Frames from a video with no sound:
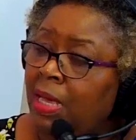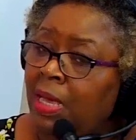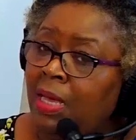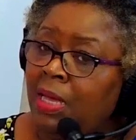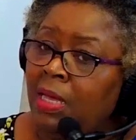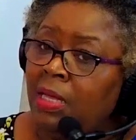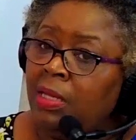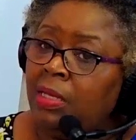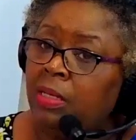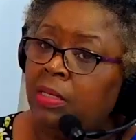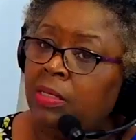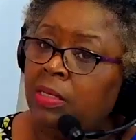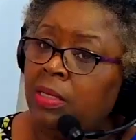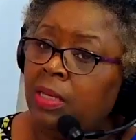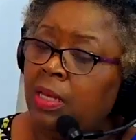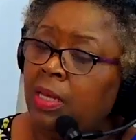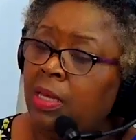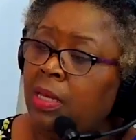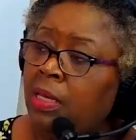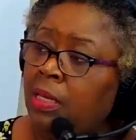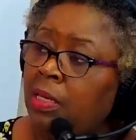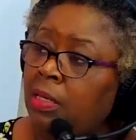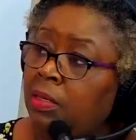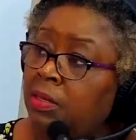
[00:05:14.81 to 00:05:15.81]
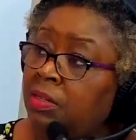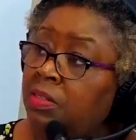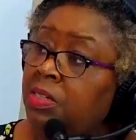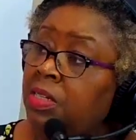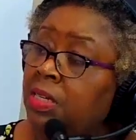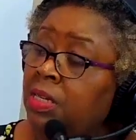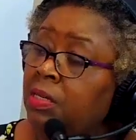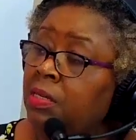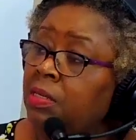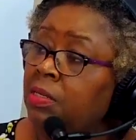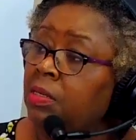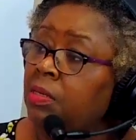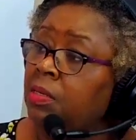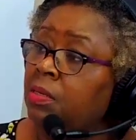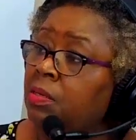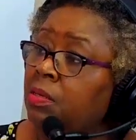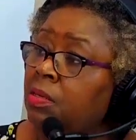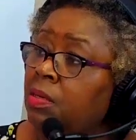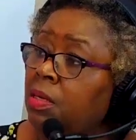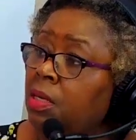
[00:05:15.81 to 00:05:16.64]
as a Denton